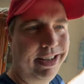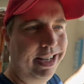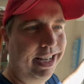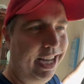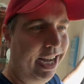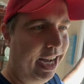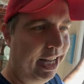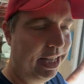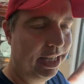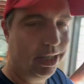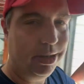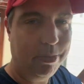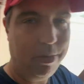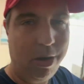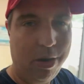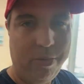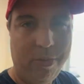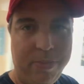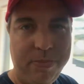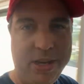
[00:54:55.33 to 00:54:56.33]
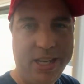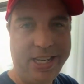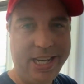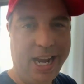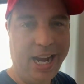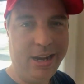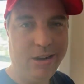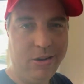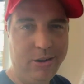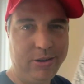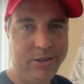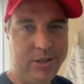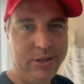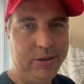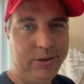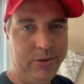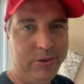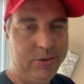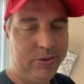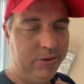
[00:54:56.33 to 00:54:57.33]
And then tomorrow will be Die Hard
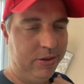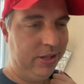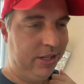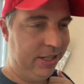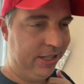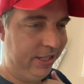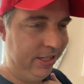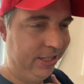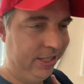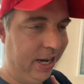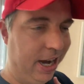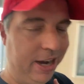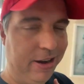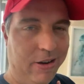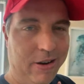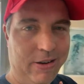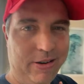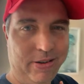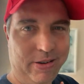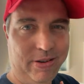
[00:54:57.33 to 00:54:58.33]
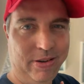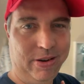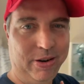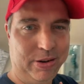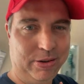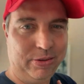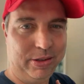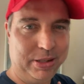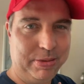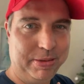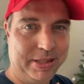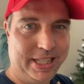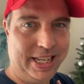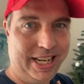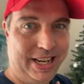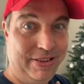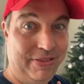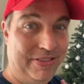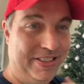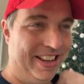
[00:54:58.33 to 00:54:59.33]
2, Die Harder on Christmas
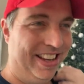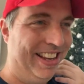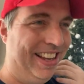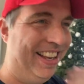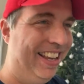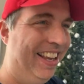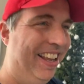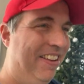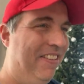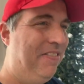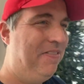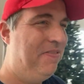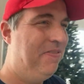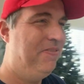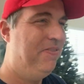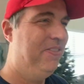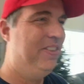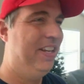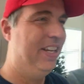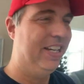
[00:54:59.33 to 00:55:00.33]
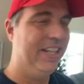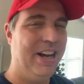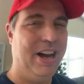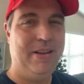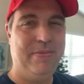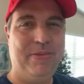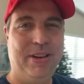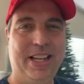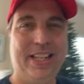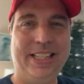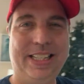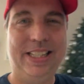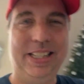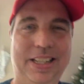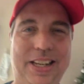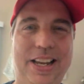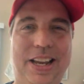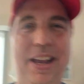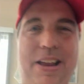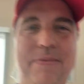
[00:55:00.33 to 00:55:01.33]
Eve. God
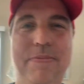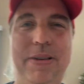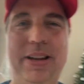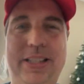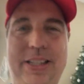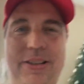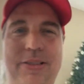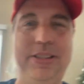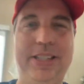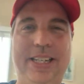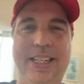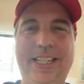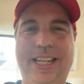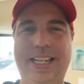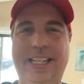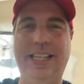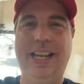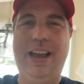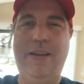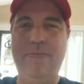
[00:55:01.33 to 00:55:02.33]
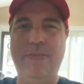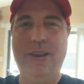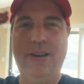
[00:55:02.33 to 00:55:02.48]
bless and best of success, happy